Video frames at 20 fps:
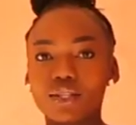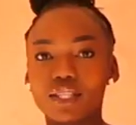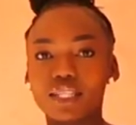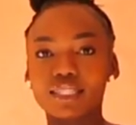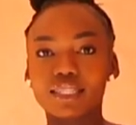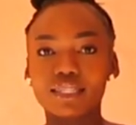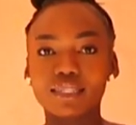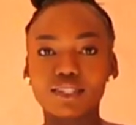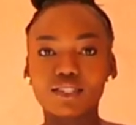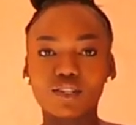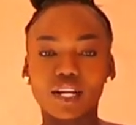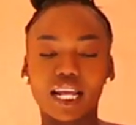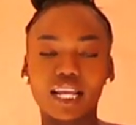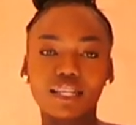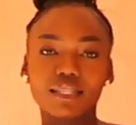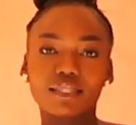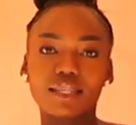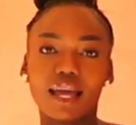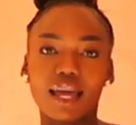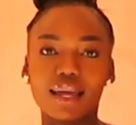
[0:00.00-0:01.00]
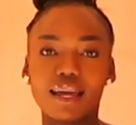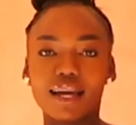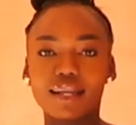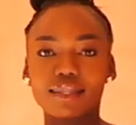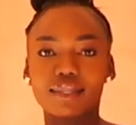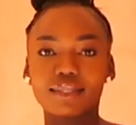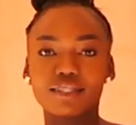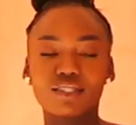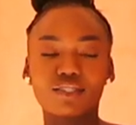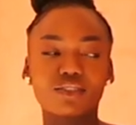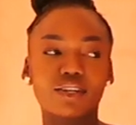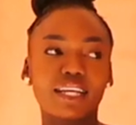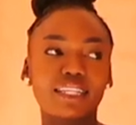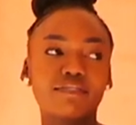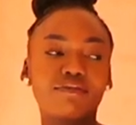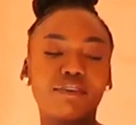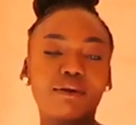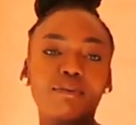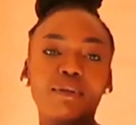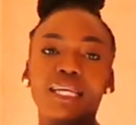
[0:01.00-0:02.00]
So this is the dress. I got this
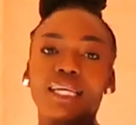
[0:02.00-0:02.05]
dress from